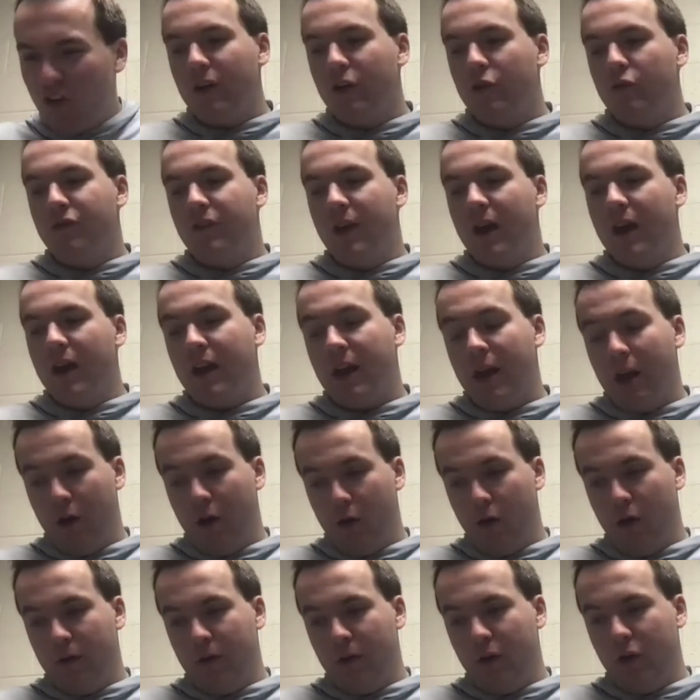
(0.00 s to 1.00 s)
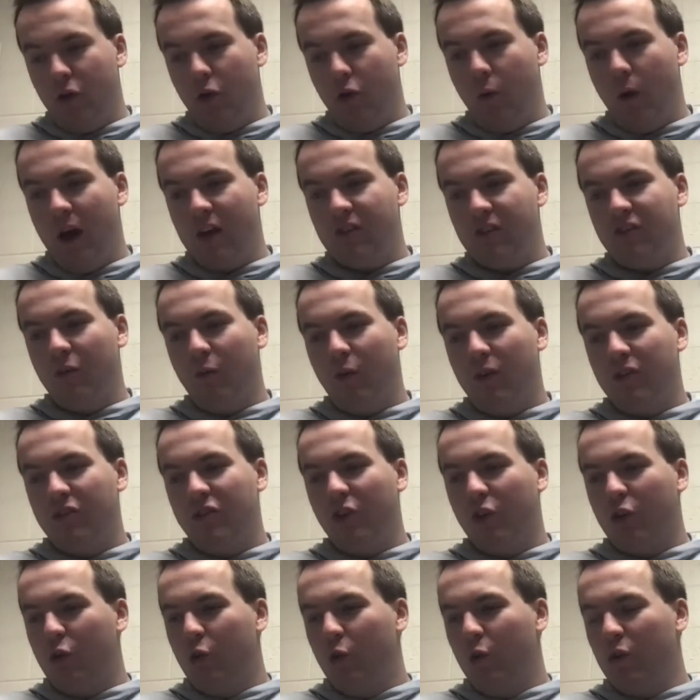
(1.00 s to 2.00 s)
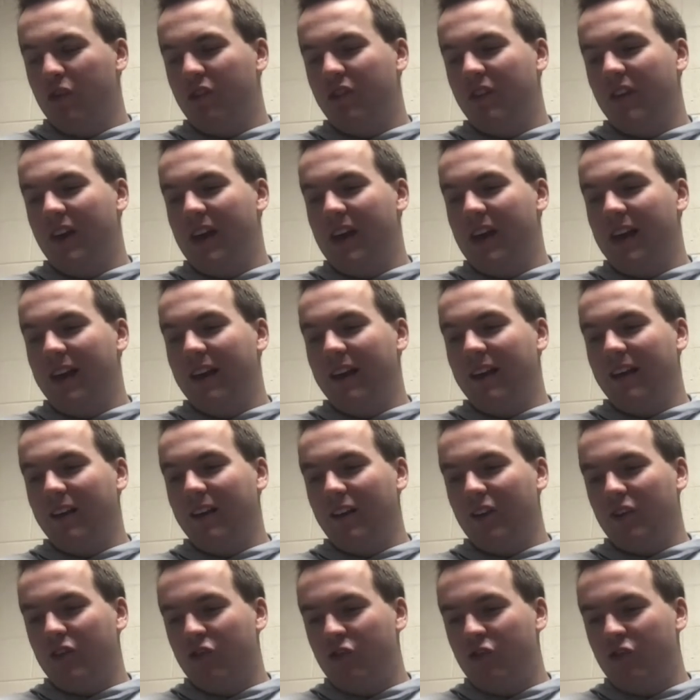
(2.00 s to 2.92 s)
you did here in the US, and what's the coolest thing